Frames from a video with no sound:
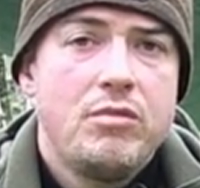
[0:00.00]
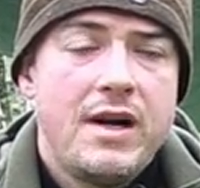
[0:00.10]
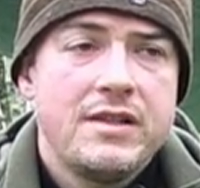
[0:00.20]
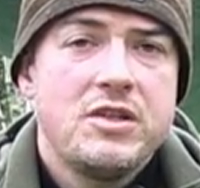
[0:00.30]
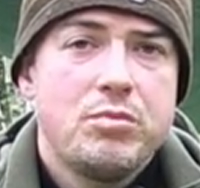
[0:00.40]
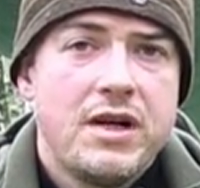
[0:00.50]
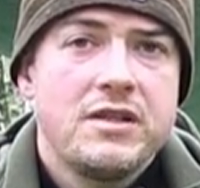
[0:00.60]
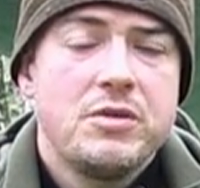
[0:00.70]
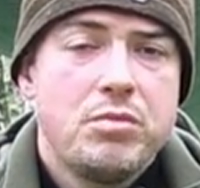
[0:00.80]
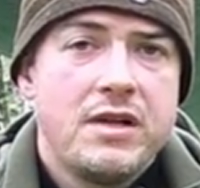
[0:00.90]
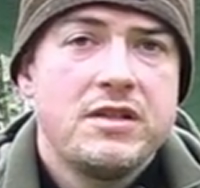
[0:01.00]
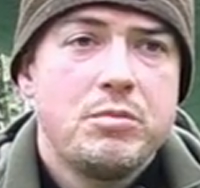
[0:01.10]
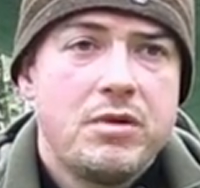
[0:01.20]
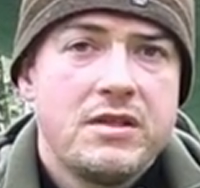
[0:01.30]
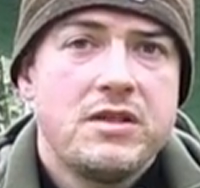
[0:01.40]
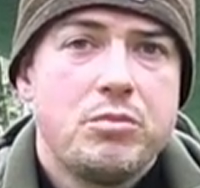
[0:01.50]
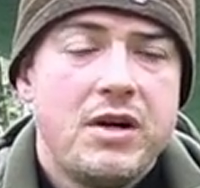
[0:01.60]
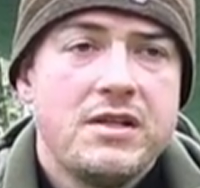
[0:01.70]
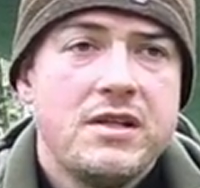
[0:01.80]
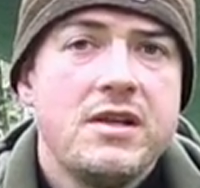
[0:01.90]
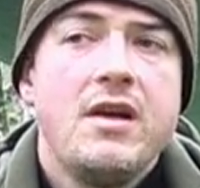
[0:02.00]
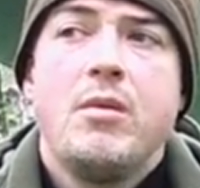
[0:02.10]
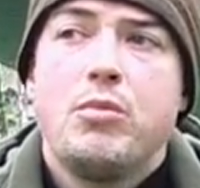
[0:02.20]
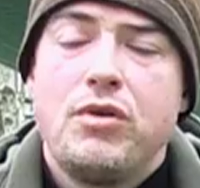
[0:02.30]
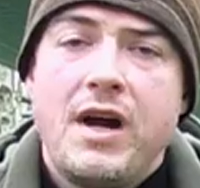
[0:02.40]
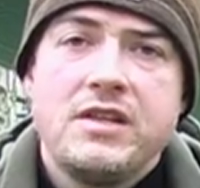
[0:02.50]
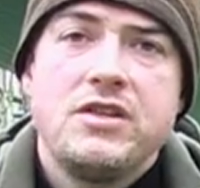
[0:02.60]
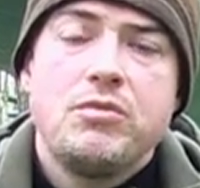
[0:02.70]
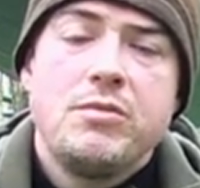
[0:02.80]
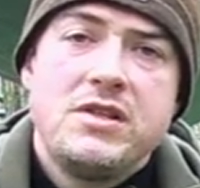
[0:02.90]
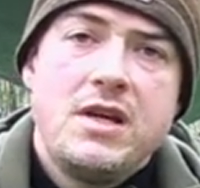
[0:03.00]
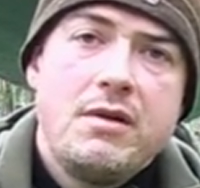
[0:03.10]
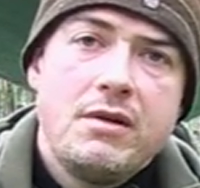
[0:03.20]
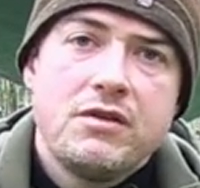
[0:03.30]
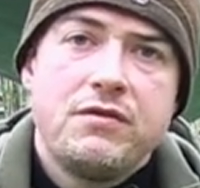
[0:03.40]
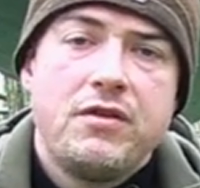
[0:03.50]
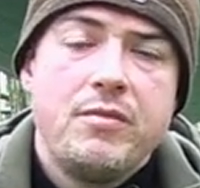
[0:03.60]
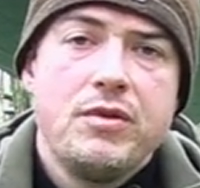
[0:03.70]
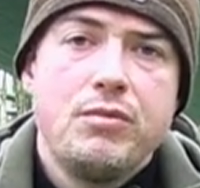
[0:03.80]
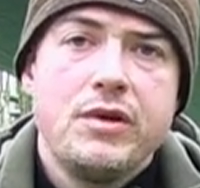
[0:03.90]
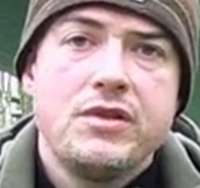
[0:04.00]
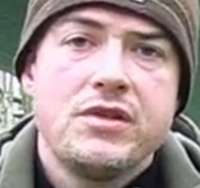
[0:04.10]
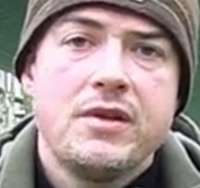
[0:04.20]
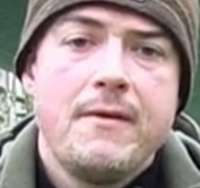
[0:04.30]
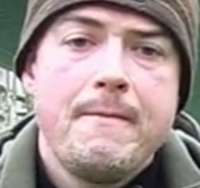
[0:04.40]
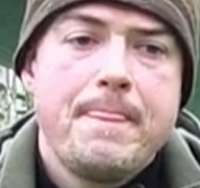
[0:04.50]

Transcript: Practice, practice, practice, practice, practice. Practice with materials from the woods.